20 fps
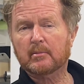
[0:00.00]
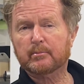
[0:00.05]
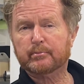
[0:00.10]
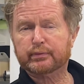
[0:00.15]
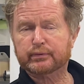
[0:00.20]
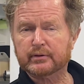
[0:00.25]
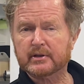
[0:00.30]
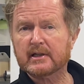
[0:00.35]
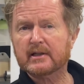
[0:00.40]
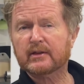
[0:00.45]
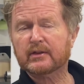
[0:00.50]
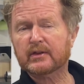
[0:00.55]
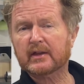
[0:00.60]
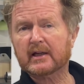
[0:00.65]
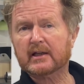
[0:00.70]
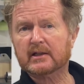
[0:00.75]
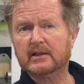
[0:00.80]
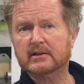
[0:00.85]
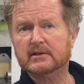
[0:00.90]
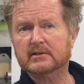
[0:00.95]

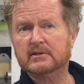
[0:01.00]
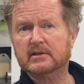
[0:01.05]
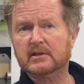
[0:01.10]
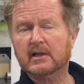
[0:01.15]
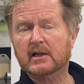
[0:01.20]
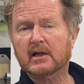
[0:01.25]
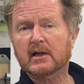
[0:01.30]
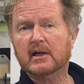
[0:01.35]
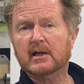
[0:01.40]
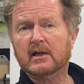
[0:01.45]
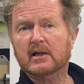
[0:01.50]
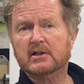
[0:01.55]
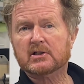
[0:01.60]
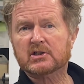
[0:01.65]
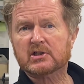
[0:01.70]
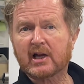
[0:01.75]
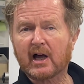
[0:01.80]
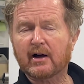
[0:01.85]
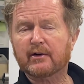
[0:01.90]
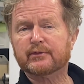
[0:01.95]
pre-thickened,
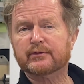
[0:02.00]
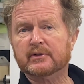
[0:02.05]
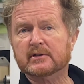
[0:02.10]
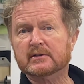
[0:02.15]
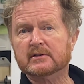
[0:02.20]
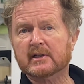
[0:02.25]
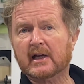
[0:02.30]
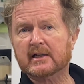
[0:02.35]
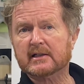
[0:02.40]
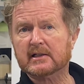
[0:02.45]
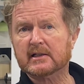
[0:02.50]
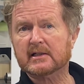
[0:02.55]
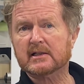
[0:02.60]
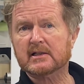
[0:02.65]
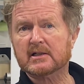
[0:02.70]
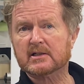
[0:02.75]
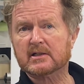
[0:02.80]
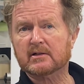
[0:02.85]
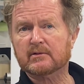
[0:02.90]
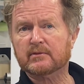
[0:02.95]
toughened
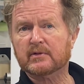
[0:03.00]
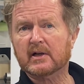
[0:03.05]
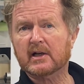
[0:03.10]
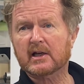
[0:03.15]
adhesive.